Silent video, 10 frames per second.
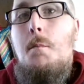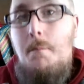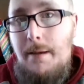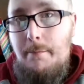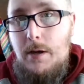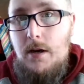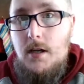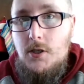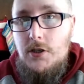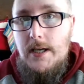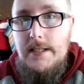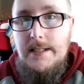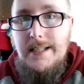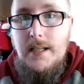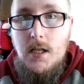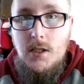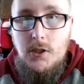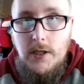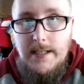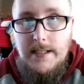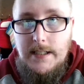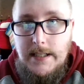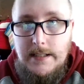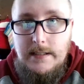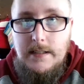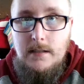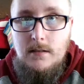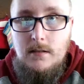member Justin Justice.